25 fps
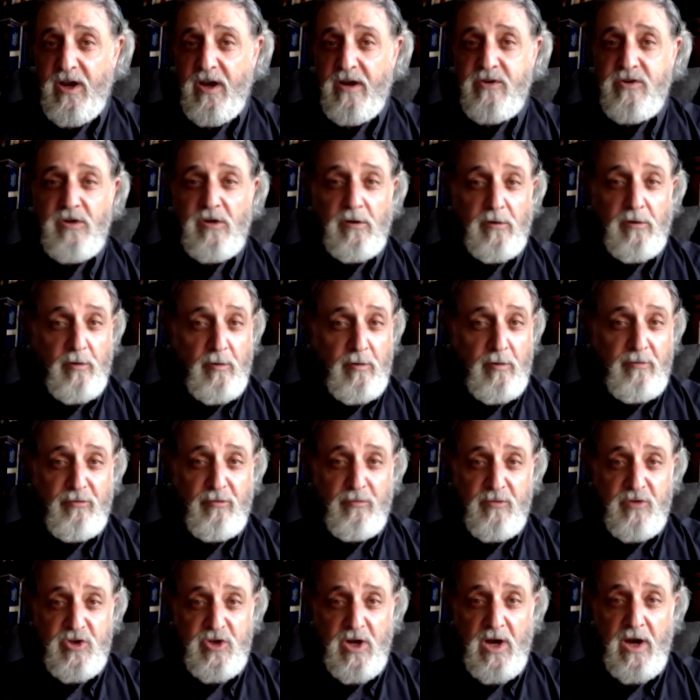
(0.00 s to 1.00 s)
to change,
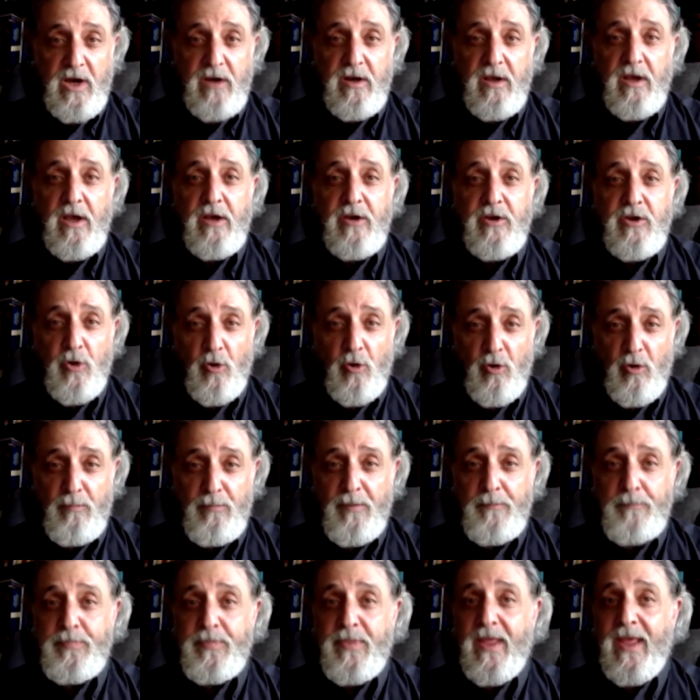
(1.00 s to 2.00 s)
learn from China and
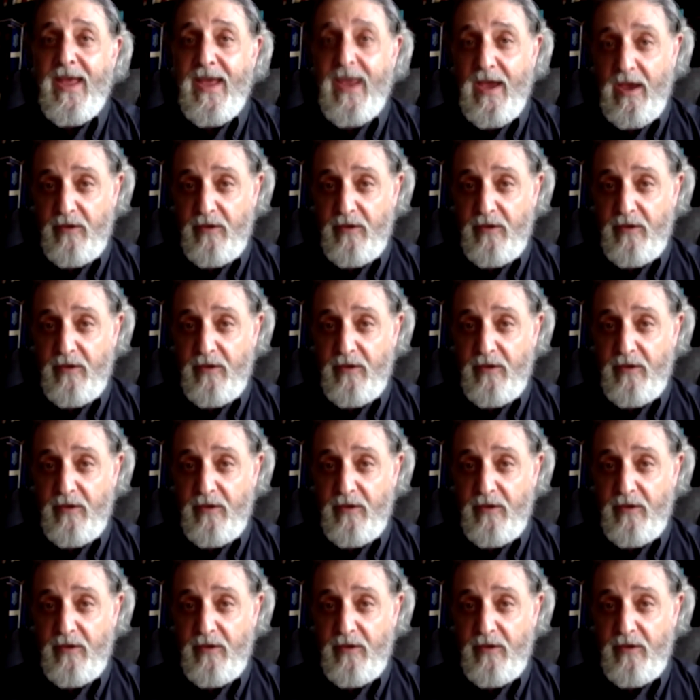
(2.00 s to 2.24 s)
Europe